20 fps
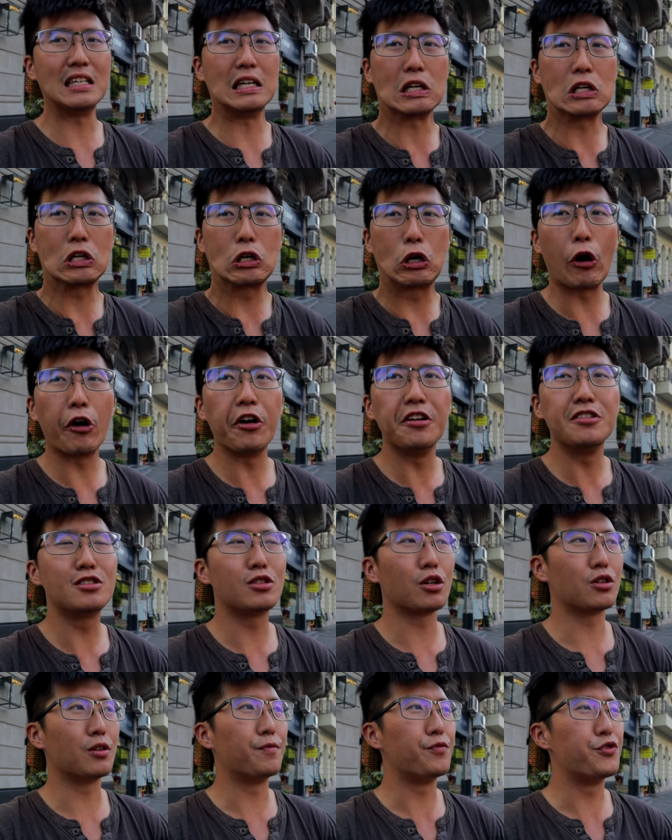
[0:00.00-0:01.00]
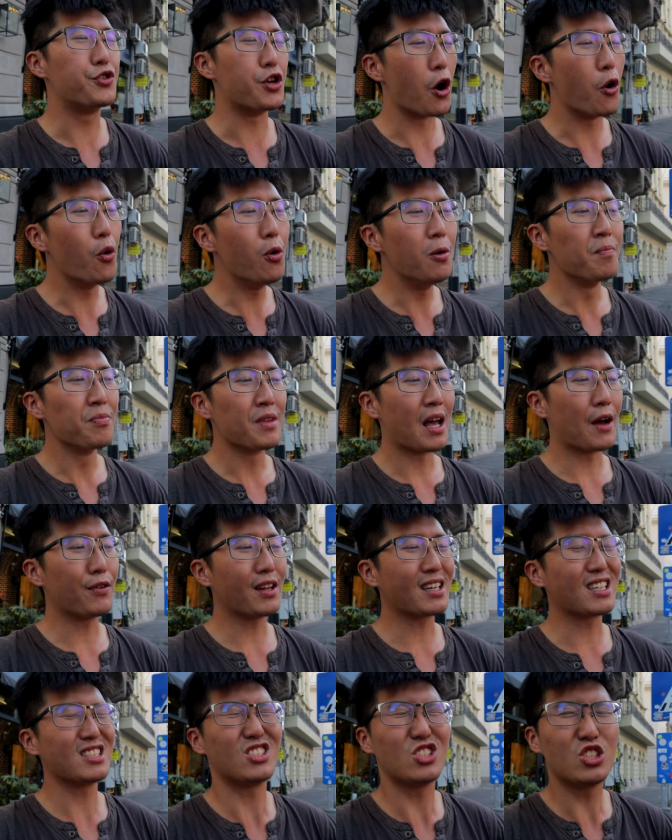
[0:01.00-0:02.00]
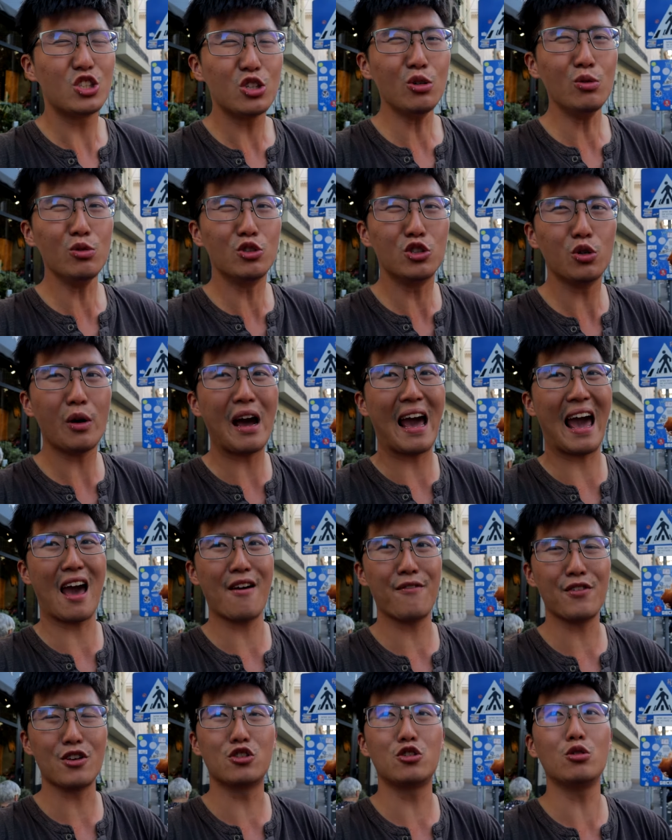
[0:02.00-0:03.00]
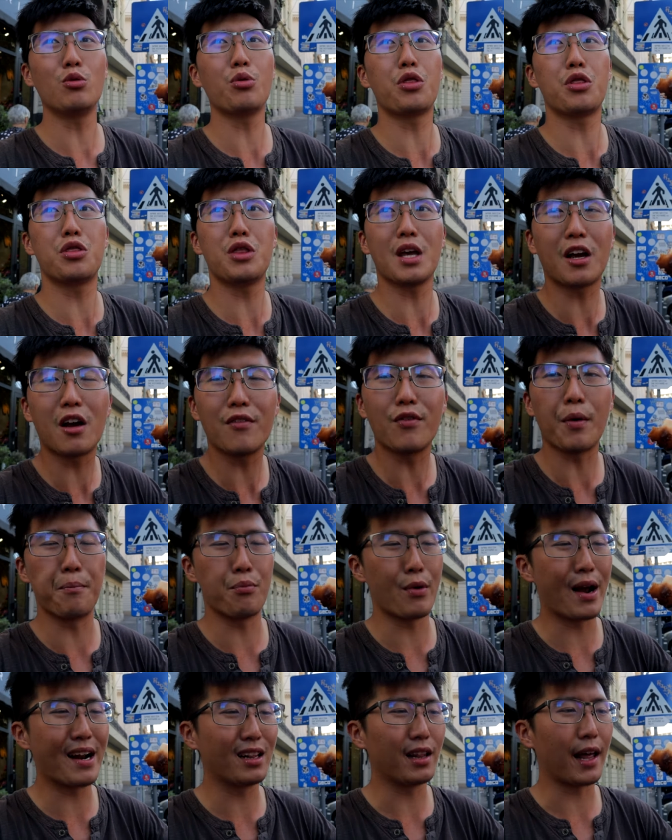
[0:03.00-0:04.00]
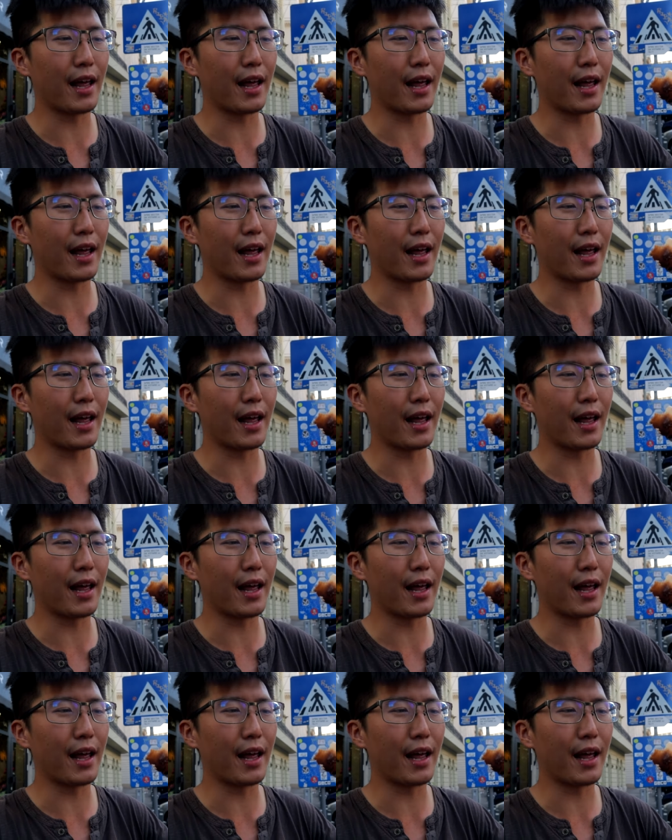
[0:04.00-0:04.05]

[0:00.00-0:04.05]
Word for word: a good sort of dough. I feel like it's too, too heavy, too thick of a bread